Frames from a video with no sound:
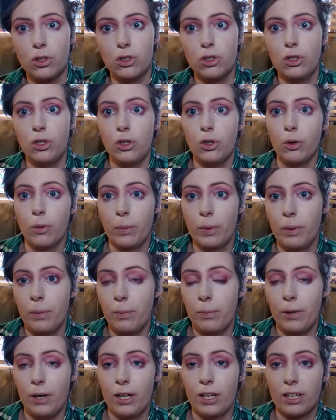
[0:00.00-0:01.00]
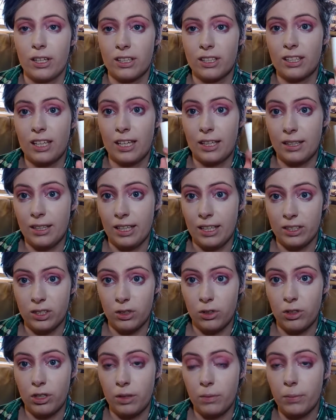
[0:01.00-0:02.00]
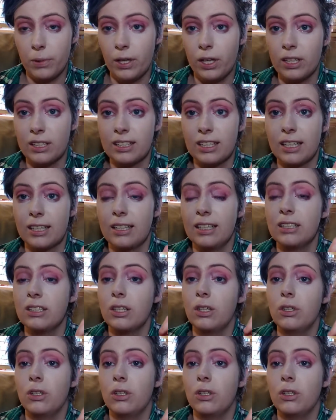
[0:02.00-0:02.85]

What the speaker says: Tube products like this, cream products like this,